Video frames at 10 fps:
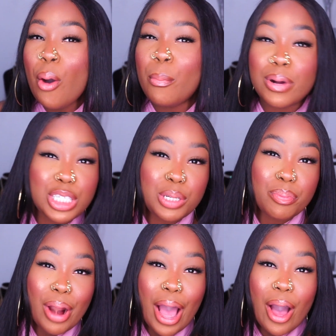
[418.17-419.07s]
bushy
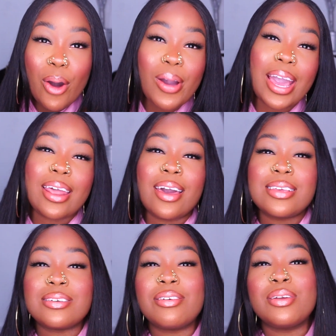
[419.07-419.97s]
brow, and I
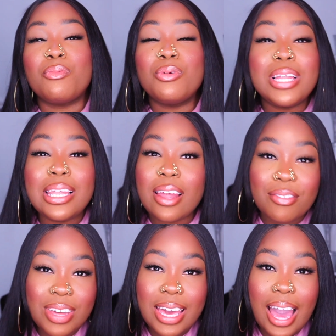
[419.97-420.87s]
started really loving it.